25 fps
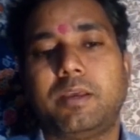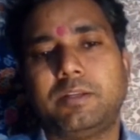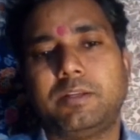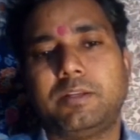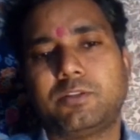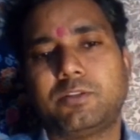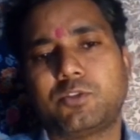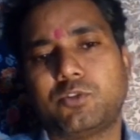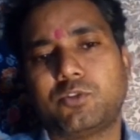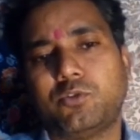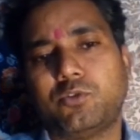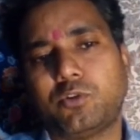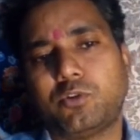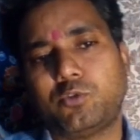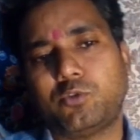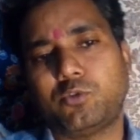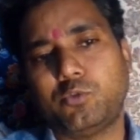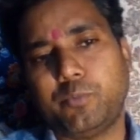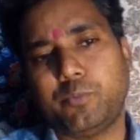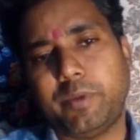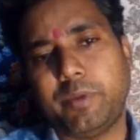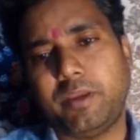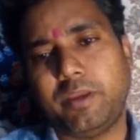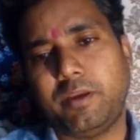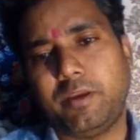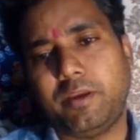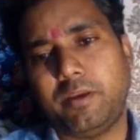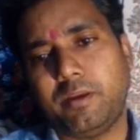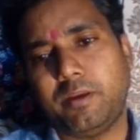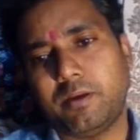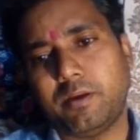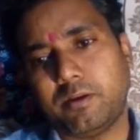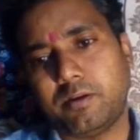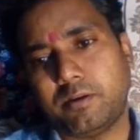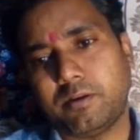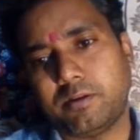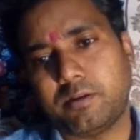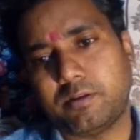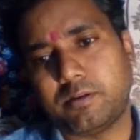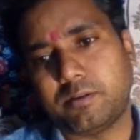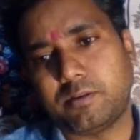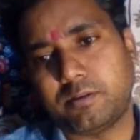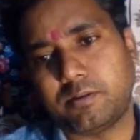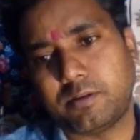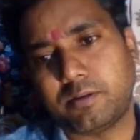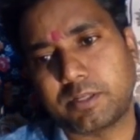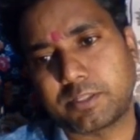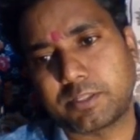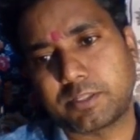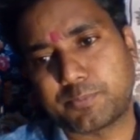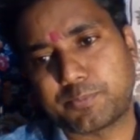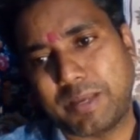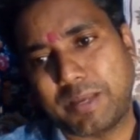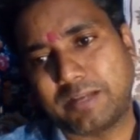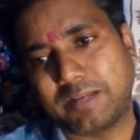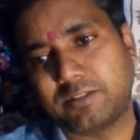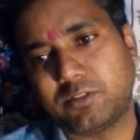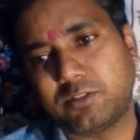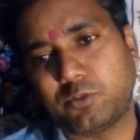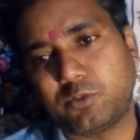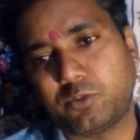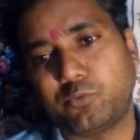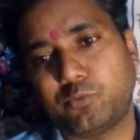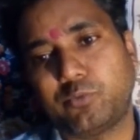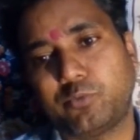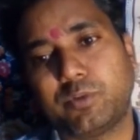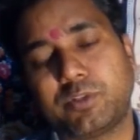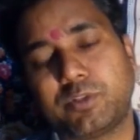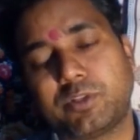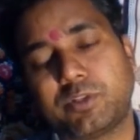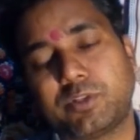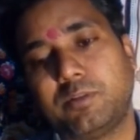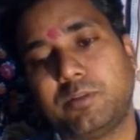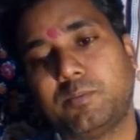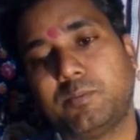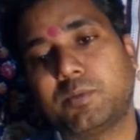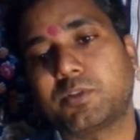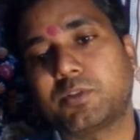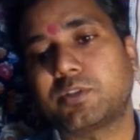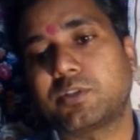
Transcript: It is not to be expected to receive